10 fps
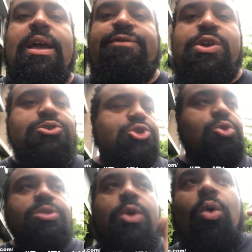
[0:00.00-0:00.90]
If you
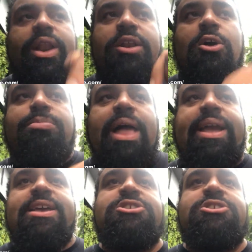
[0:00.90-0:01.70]
truly want to know black